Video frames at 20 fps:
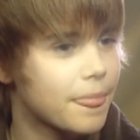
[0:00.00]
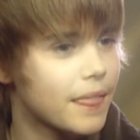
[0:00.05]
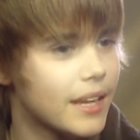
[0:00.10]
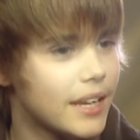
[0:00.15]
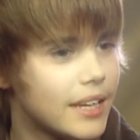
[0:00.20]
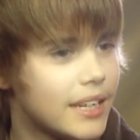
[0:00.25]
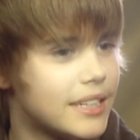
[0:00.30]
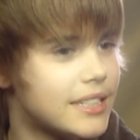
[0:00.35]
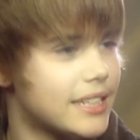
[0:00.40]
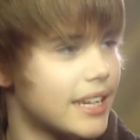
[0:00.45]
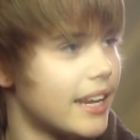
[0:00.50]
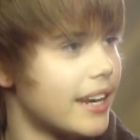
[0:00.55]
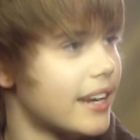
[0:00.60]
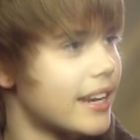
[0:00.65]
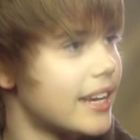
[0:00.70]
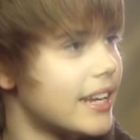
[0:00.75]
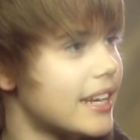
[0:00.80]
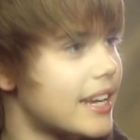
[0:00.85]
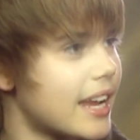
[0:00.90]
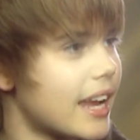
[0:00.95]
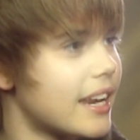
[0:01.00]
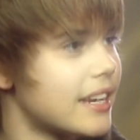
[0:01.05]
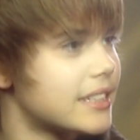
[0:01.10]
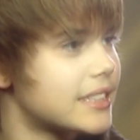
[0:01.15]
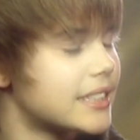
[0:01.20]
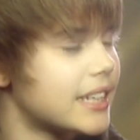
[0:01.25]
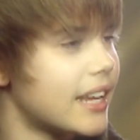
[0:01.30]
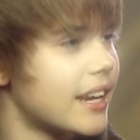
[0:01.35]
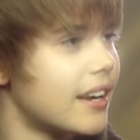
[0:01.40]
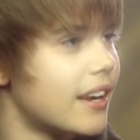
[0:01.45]
he kind of
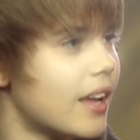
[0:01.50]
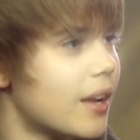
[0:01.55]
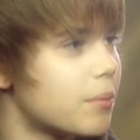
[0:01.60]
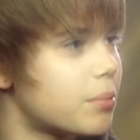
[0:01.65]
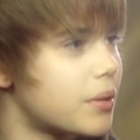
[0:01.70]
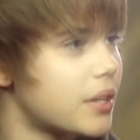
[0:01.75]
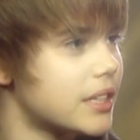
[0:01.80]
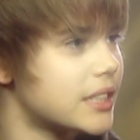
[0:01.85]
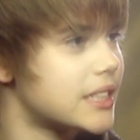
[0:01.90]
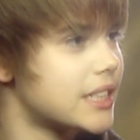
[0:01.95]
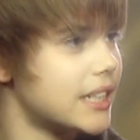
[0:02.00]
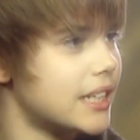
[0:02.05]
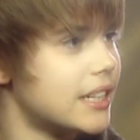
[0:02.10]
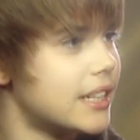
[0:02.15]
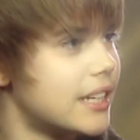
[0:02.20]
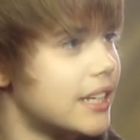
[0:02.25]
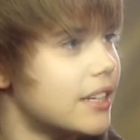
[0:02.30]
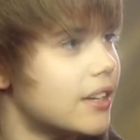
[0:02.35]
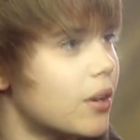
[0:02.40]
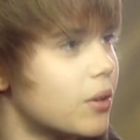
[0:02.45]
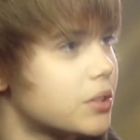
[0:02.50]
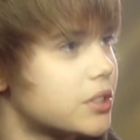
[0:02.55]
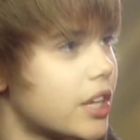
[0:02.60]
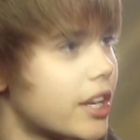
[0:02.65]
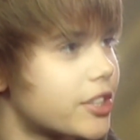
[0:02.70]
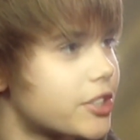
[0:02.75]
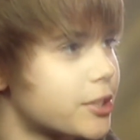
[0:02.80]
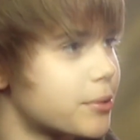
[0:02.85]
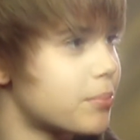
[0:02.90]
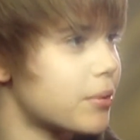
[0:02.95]
set it up because he knows
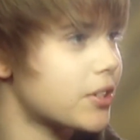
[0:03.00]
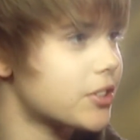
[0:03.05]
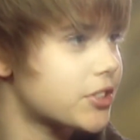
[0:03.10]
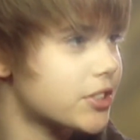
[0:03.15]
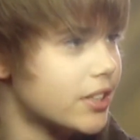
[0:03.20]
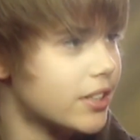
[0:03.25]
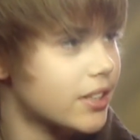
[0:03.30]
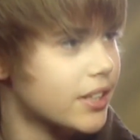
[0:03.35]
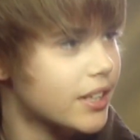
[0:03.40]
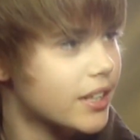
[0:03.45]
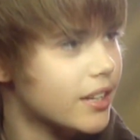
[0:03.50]
Usher personally.